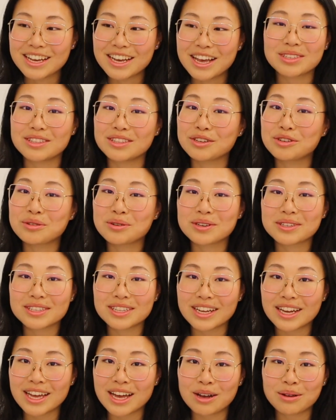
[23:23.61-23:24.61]
See the course
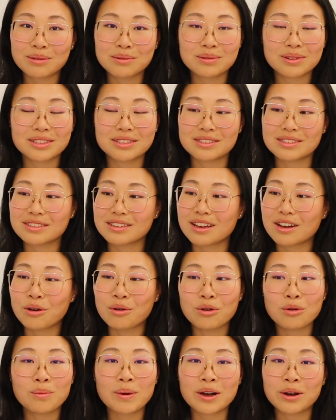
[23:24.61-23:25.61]
layout. It's
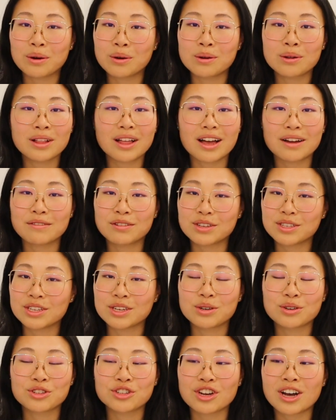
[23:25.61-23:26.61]
hole by hole, every
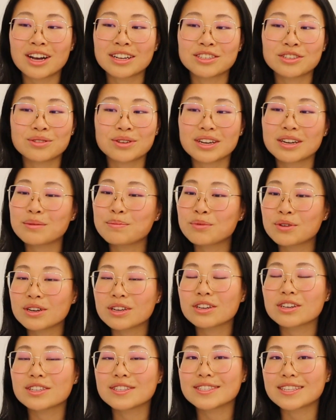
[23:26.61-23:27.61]
single shot. You'll get a
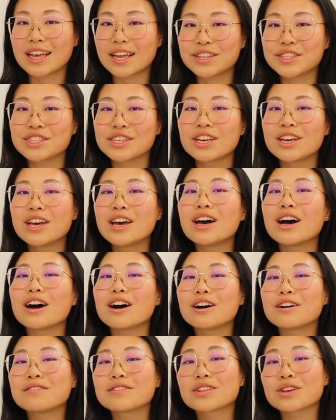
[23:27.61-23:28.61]
pretty good sense
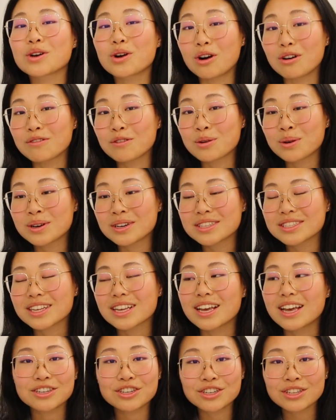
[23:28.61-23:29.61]
of the golf
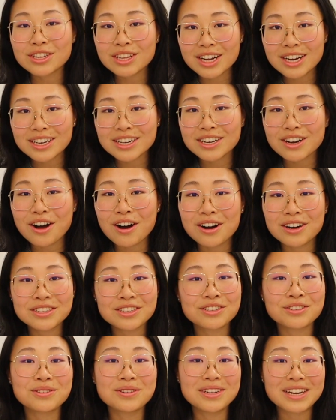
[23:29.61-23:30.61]
course. Good luck
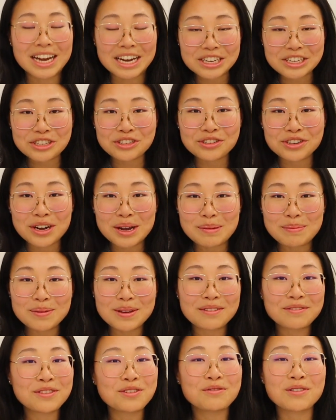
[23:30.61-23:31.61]
on your next trip.
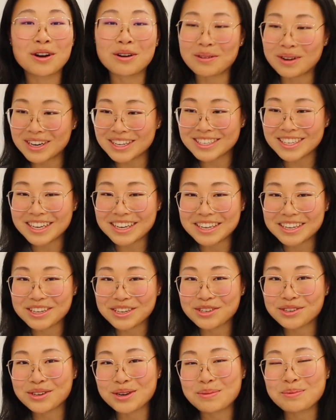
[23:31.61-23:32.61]
If you've already taken
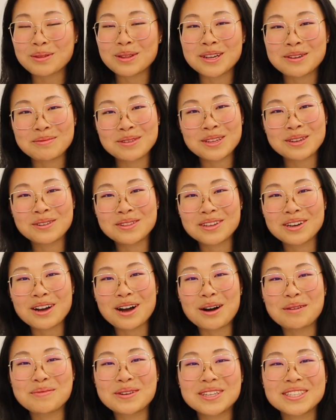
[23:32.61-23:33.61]
a trip, let me know in the
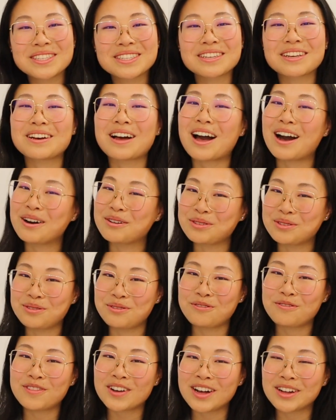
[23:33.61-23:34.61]
comments how
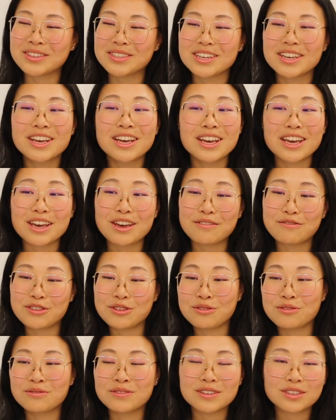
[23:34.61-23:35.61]
you felt. If
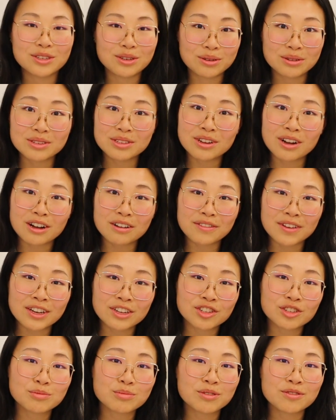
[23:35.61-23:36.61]
you've used
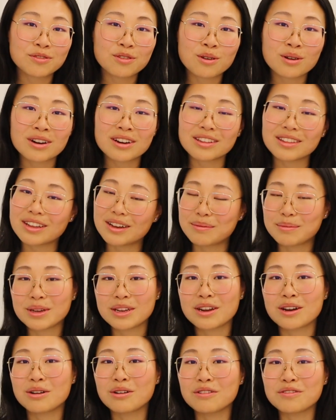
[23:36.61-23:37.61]
GolfAsian before, let
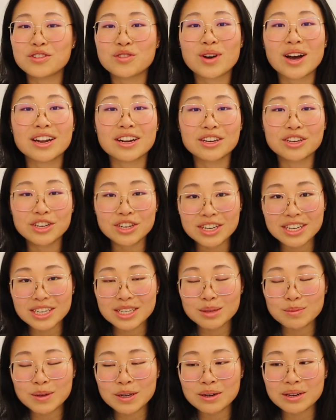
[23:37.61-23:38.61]
me know if you had a good
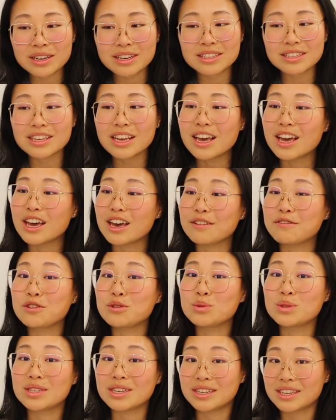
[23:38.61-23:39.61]
experience. If
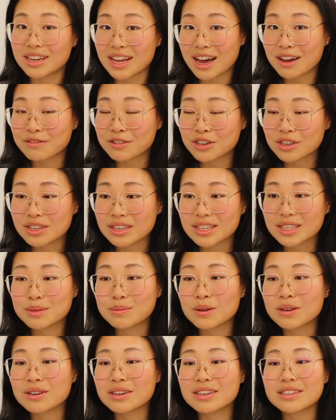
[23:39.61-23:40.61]
you didn't have a good
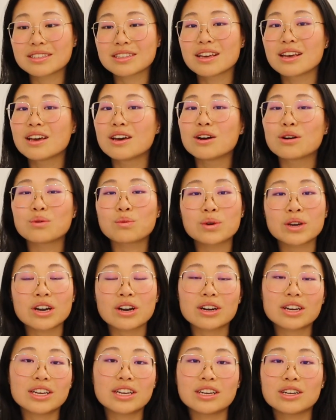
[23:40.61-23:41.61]
experience, we
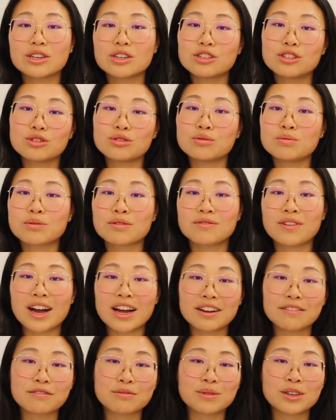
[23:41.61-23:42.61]
are here to
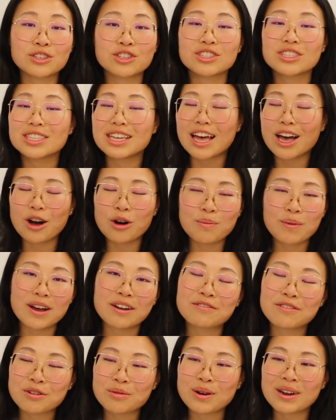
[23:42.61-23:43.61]
provide information to help
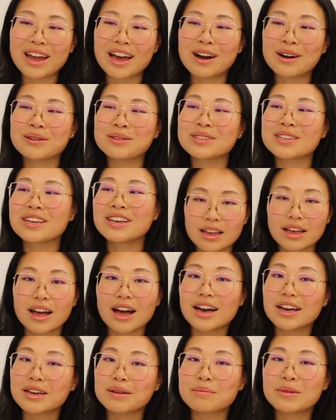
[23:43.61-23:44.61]
everyone out.
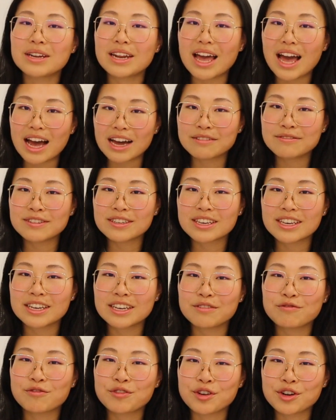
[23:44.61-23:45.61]
I am an
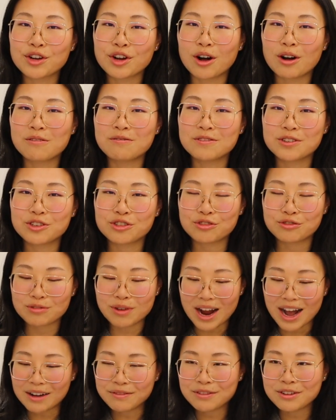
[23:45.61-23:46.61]
advocate for golf
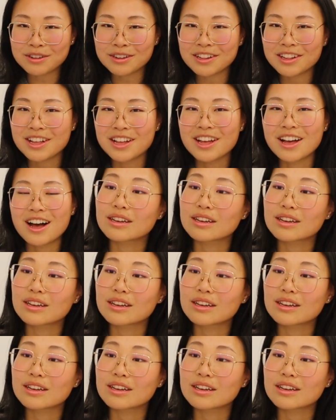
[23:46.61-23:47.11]
travel.